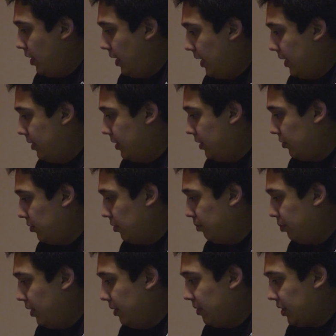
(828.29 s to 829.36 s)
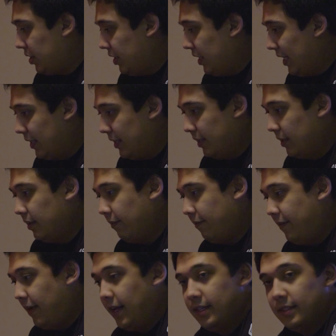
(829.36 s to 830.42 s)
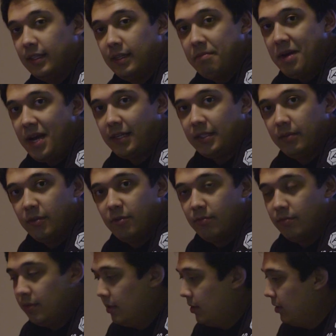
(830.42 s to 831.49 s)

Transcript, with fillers: and this will pretty much kick the fans at maximum.